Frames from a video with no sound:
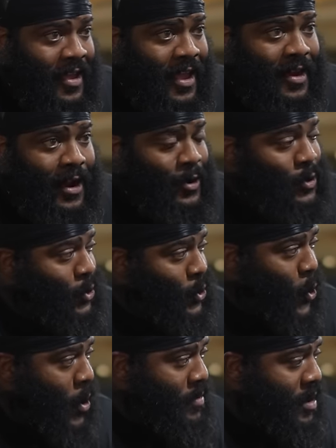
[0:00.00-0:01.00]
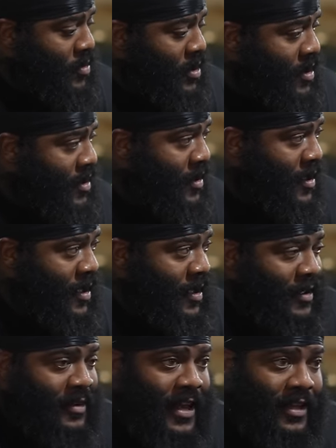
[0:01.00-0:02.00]
And our new core member,
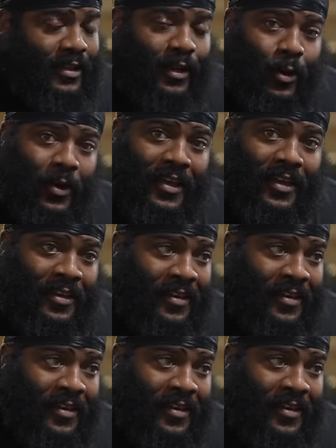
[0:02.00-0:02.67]
Nick the Quick.